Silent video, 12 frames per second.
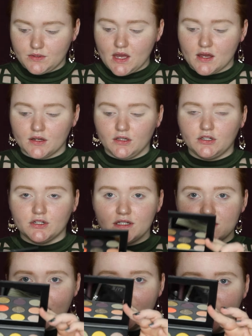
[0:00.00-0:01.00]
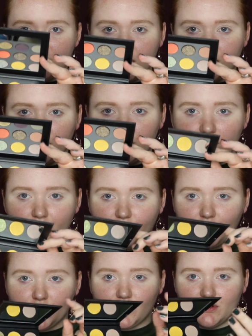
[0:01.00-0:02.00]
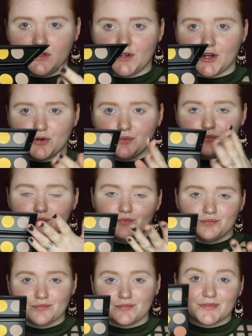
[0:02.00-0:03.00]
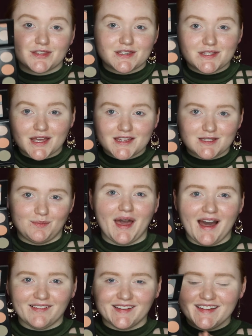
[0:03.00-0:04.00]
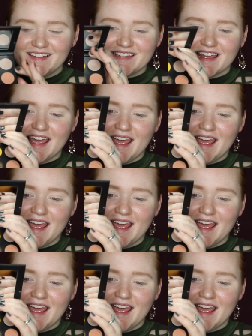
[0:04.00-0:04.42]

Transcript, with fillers: yeah, good size mirror for, you know, this size palette.